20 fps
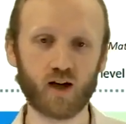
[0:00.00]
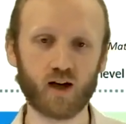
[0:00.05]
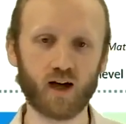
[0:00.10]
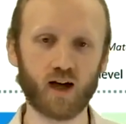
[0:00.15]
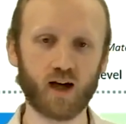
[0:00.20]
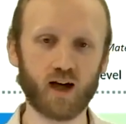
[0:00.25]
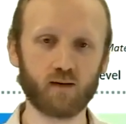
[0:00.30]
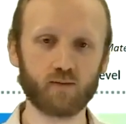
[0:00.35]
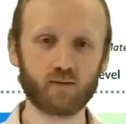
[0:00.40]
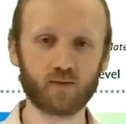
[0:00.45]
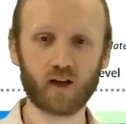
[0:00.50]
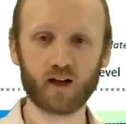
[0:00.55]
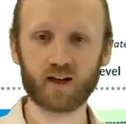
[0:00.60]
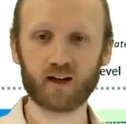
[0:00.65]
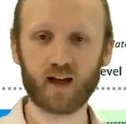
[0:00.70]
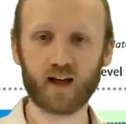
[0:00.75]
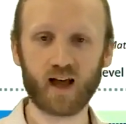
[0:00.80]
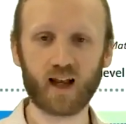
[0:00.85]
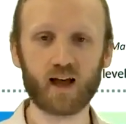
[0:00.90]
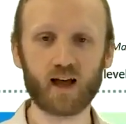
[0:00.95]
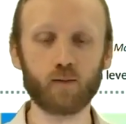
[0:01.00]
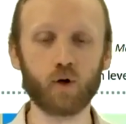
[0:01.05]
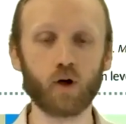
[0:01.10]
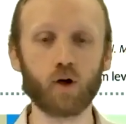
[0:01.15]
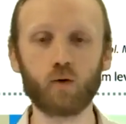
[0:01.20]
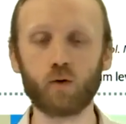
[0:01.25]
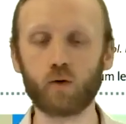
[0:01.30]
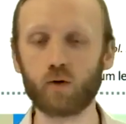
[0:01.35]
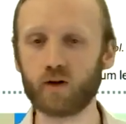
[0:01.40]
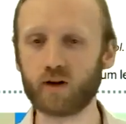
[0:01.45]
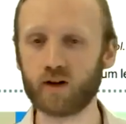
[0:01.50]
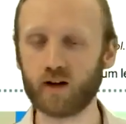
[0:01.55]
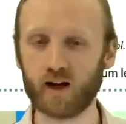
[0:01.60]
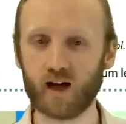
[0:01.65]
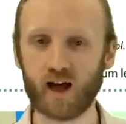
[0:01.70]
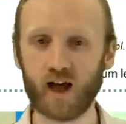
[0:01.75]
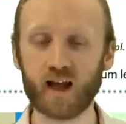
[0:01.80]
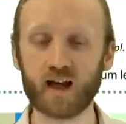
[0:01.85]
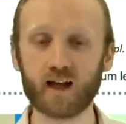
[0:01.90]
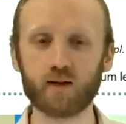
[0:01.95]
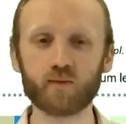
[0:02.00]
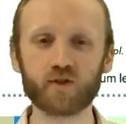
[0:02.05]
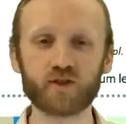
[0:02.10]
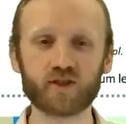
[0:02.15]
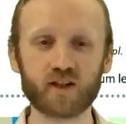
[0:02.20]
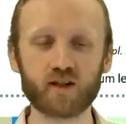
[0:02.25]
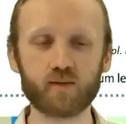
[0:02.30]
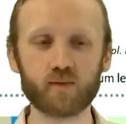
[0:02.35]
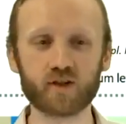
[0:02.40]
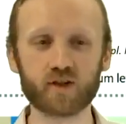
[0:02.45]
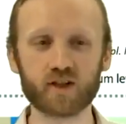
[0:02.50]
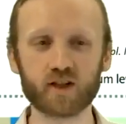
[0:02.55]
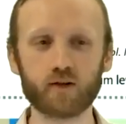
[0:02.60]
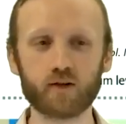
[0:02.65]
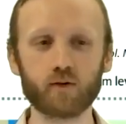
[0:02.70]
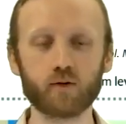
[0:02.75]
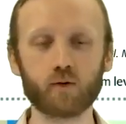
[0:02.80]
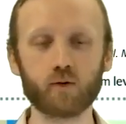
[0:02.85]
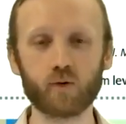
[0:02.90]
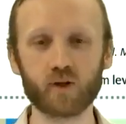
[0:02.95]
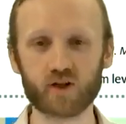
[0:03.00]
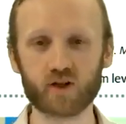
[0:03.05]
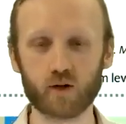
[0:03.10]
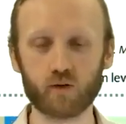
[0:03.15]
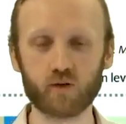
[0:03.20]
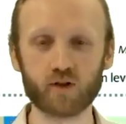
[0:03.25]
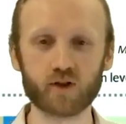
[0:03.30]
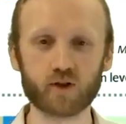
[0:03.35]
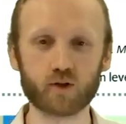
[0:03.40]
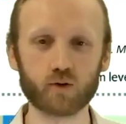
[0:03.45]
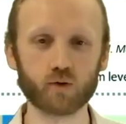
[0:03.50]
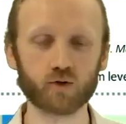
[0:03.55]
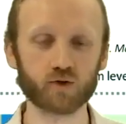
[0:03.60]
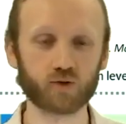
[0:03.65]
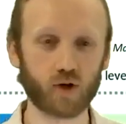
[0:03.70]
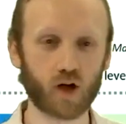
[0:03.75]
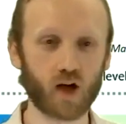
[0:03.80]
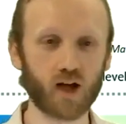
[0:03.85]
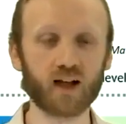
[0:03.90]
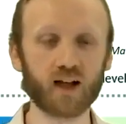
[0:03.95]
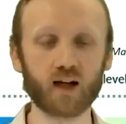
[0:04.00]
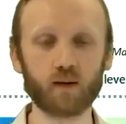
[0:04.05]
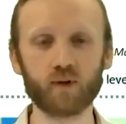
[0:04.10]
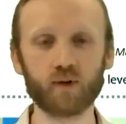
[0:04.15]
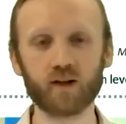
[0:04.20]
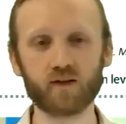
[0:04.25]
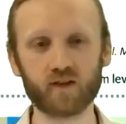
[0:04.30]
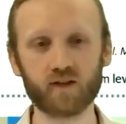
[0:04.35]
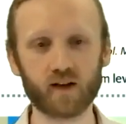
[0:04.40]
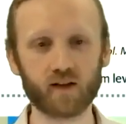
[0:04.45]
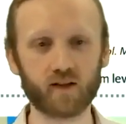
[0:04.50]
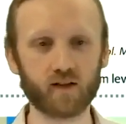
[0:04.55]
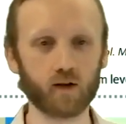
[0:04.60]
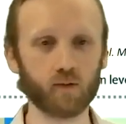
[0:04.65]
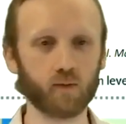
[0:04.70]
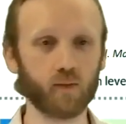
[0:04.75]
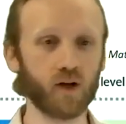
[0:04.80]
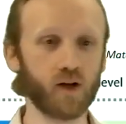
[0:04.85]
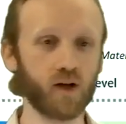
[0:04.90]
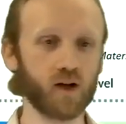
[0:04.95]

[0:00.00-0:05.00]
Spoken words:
like an LMO or an NMC material, which only stores a little bit of lithium.